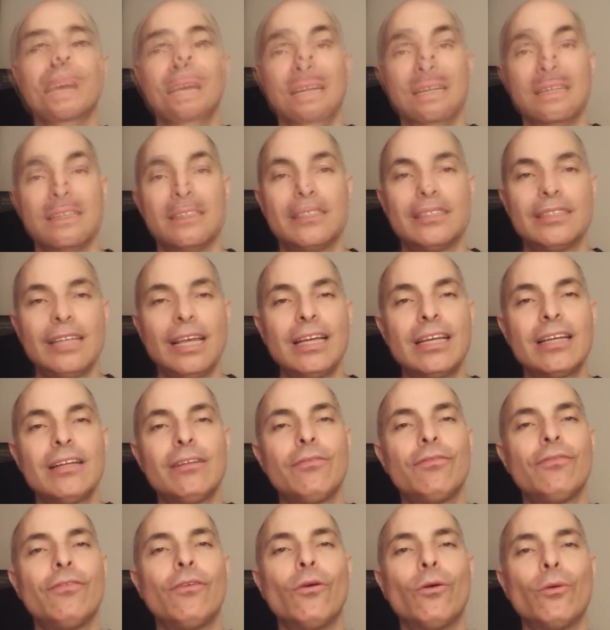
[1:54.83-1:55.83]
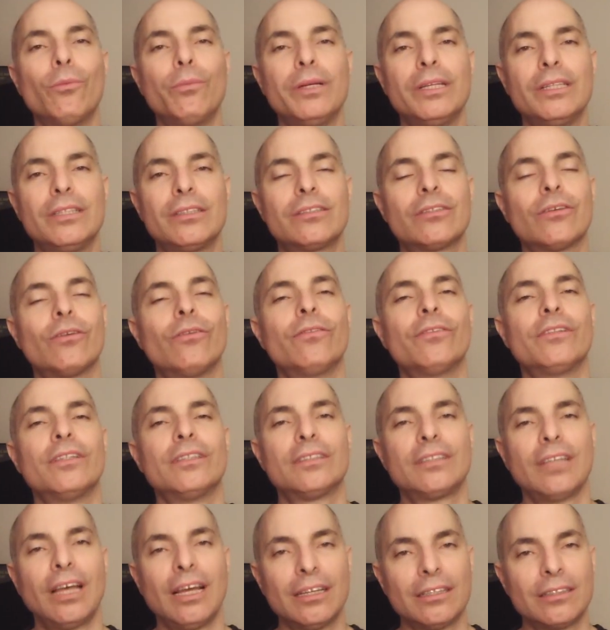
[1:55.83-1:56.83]
In the second 4 beats of the
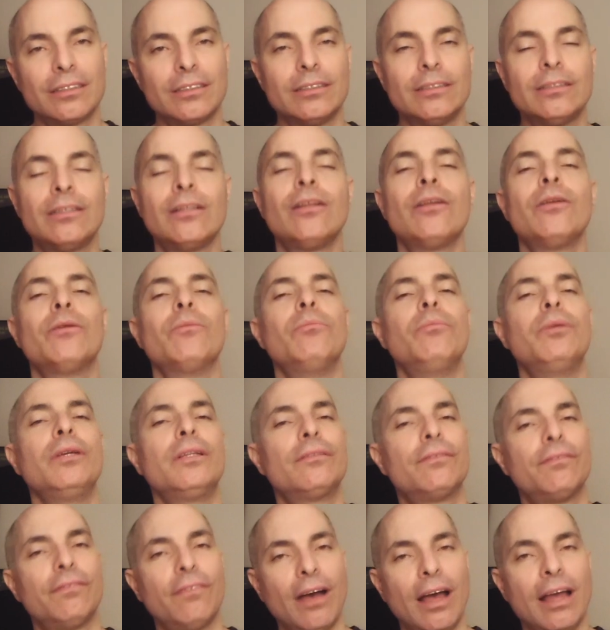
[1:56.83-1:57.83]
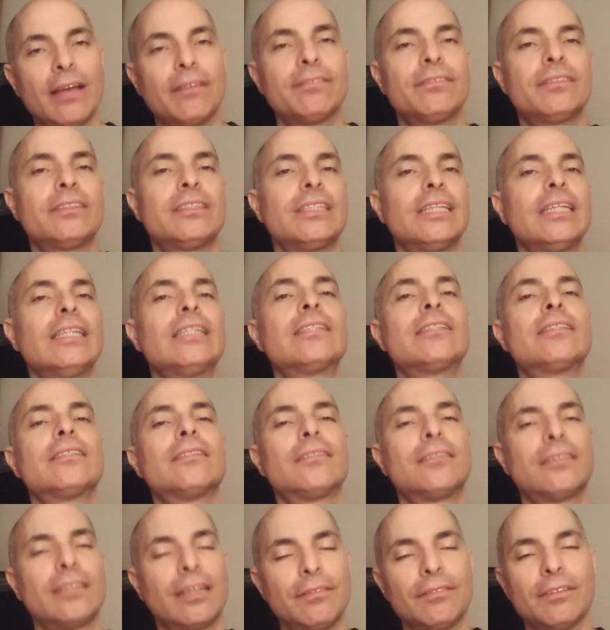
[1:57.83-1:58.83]
cycle, beat 5, 6,
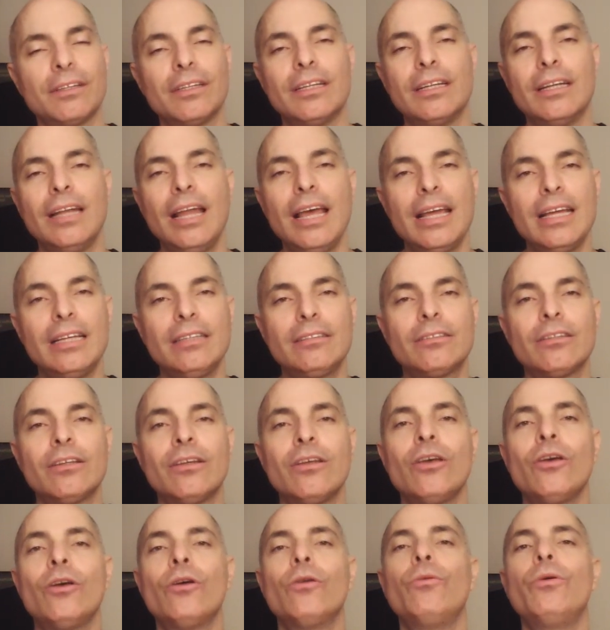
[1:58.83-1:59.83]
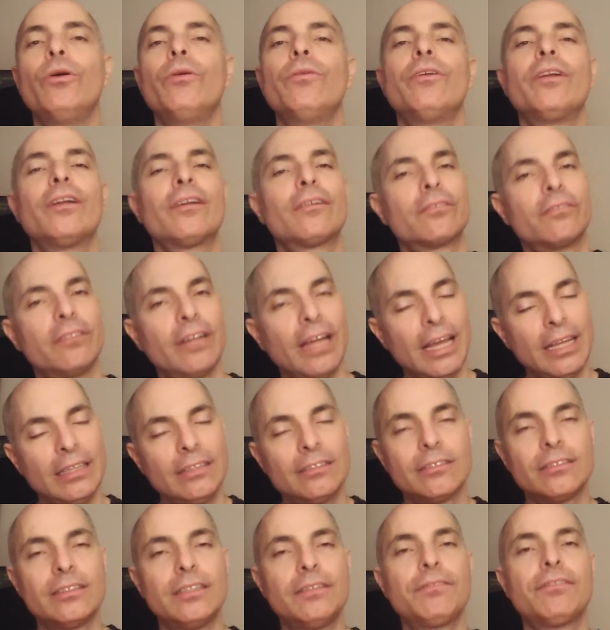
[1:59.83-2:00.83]
7 and 8, we will
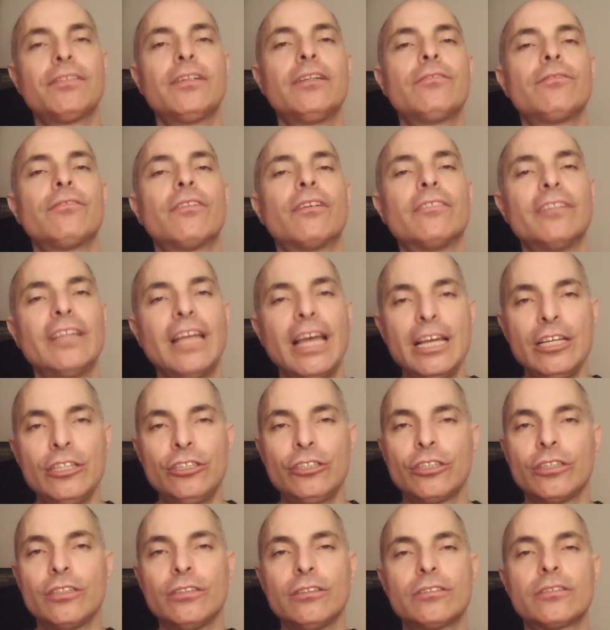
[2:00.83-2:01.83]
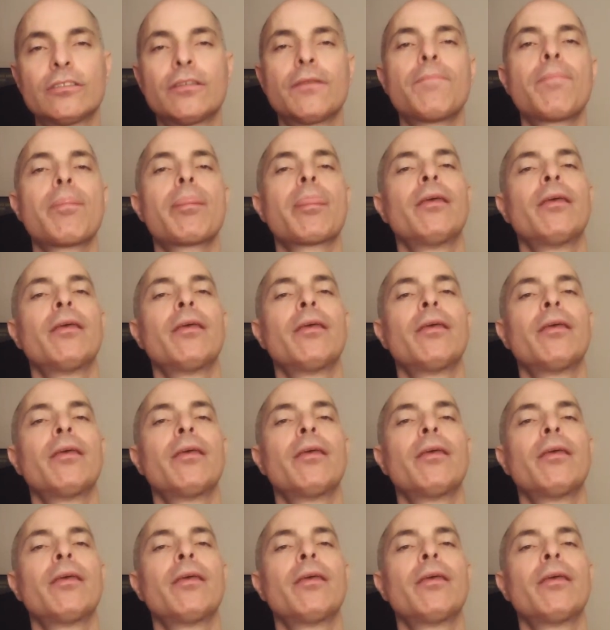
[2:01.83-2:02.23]
create different variations